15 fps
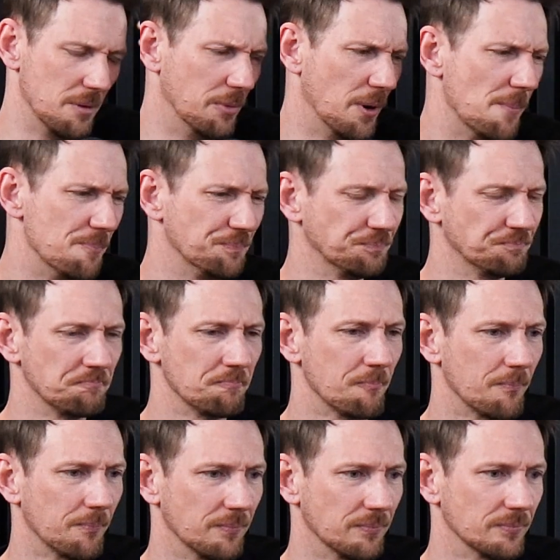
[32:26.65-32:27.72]
but
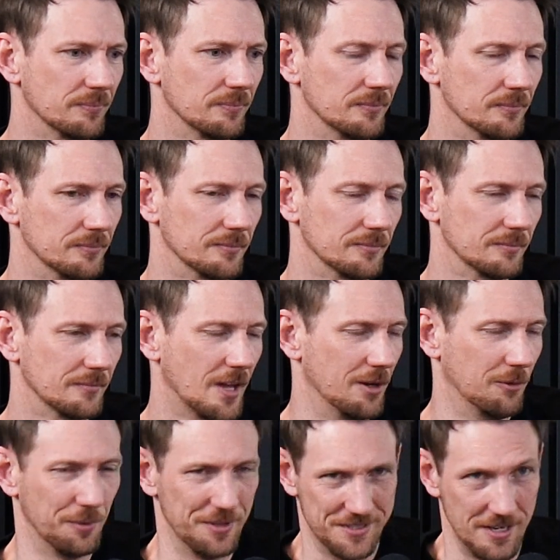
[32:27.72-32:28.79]
I
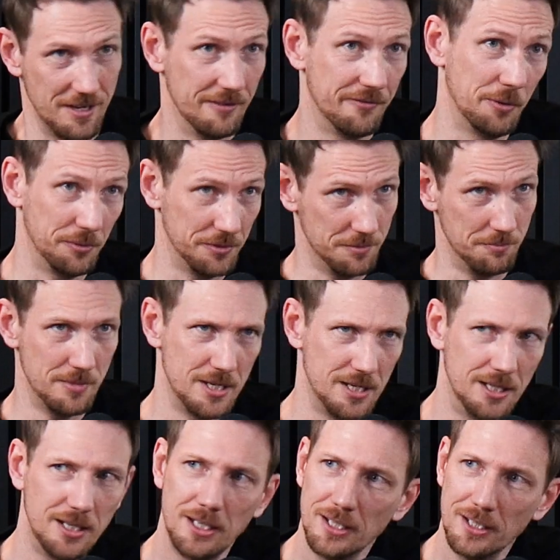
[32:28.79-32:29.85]
don't want to say if it was
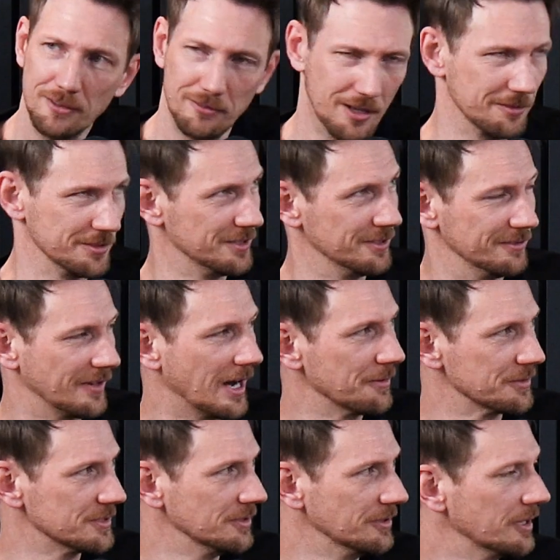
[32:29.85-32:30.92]
me, if I
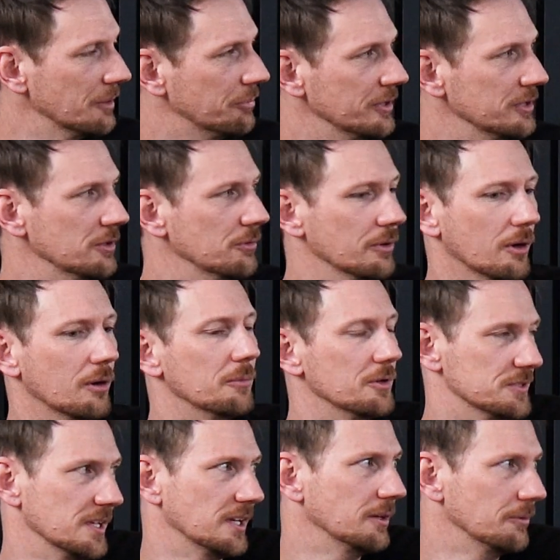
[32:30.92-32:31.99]
was doing it, but you would
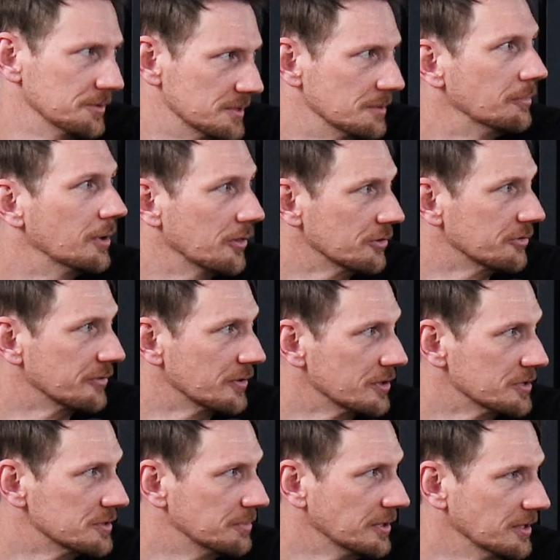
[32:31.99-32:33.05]
almost think it was the mother
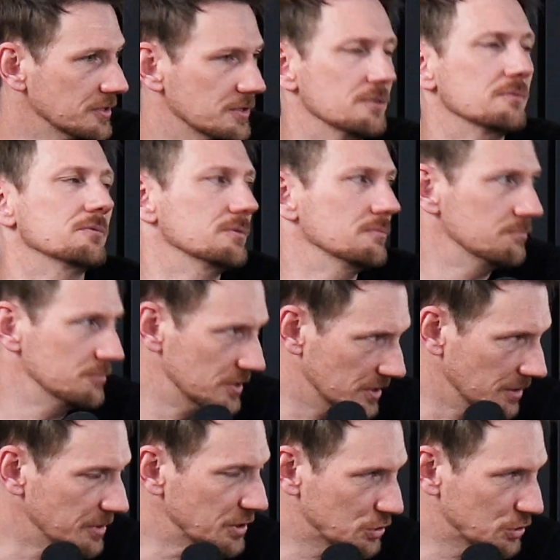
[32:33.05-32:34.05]
first because she's going to be